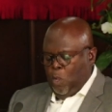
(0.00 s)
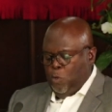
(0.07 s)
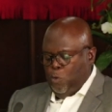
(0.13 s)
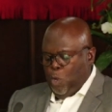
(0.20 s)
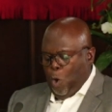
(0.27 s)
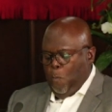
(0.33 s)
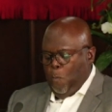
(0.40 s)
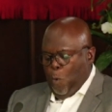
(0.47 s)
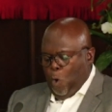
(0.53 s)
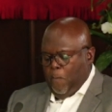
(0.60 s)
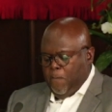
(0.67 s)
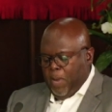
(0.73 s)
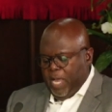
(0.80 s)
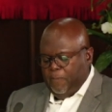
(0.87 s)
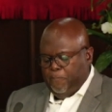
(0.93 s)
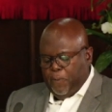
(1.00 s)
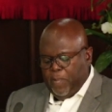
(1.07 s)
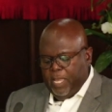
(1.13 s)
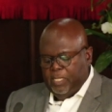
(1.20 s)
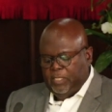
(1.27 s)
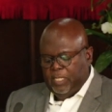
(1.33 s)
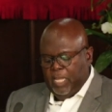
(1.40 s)
no more mud
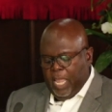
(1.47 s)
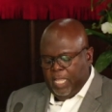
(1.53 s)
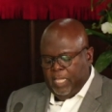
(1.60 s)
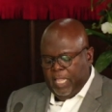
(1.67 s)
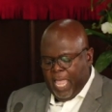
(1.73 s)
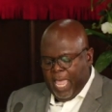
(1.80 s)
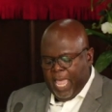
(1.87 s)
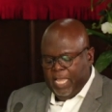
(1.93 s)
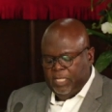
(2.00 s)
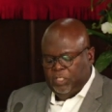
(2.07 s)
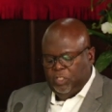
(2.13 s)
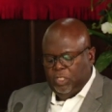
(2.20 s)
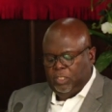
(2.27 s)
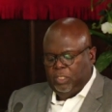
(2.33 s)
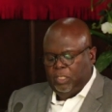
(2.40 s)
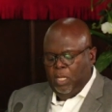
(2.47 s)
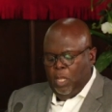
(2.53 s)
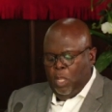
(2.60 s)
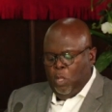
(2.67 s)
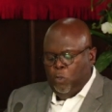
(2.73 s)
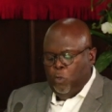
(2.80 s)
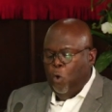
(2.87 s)
pits and lashes,
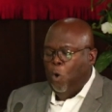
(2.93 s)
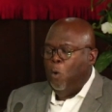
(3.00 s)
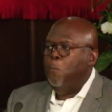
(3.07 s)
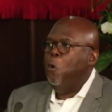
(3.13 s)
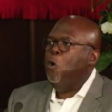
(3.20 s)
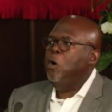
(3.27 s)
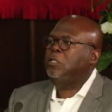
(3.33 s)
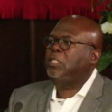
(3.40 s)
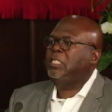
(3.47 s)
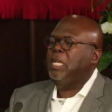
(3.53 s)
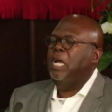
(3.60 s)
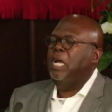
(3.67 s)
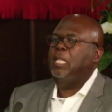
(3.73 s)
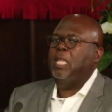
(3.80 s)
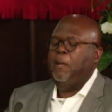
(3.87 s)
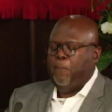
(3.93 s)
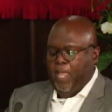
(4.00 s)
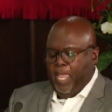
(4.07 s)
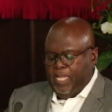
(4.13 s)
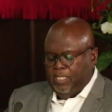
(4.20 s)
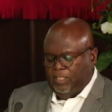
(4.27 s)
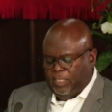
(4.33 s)
no more sun up
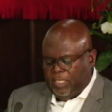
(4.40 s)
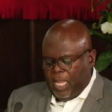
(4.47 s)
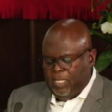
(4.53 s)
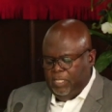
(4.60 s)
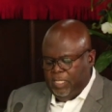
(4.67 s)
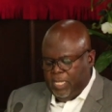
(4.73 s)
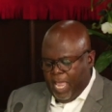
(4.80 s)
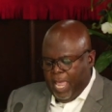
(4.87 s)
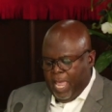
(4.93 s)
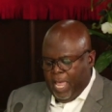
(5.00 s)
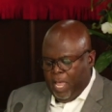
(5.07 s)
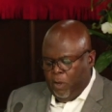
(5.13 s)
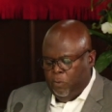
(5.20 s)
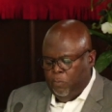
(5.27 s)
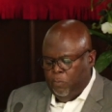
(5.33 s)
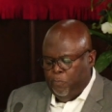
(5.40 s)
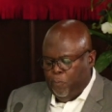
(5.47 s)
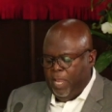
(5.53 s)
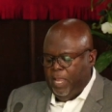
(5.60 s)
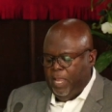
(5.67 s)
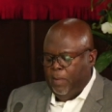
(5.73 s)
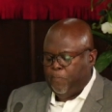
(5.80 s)
and sun
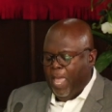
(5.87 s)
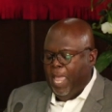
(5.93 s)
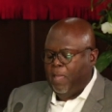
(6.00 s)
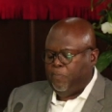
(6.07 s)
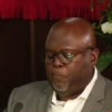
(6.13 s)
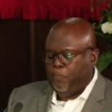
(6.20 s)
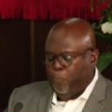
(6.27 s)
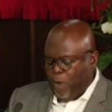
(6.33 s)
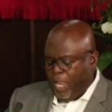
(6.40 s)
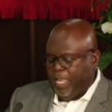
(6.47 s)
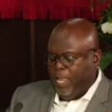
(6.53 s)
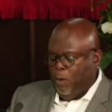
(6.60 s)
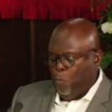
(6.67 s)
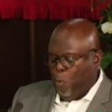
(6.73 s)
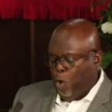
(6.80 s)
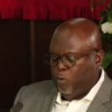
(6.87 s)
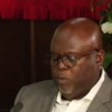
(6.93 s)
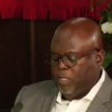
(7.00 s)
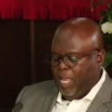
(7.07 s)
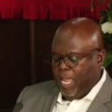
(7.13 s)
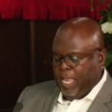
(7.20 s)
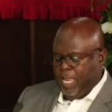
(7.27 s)
break back, breaking
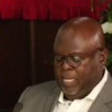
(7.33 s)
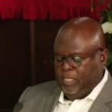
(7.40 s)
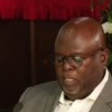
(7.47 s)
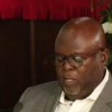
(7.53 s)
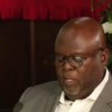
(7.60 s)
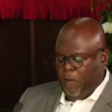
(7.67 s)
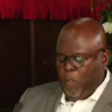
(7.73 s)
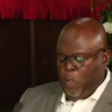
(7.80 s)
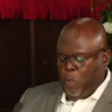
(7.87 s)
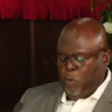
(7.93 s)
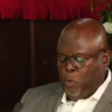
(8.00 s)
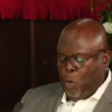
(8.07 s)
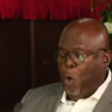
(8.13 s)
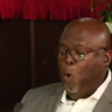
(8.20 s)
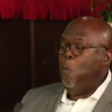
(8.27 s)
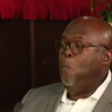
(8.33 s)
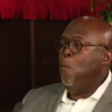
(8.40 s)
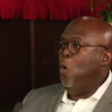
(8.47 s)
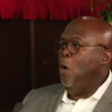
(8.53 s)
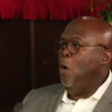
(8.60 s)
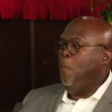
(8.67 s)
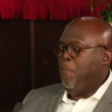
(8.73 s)
workdays. No
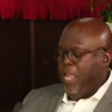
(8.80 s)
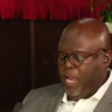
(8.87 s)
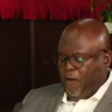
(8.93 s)
more being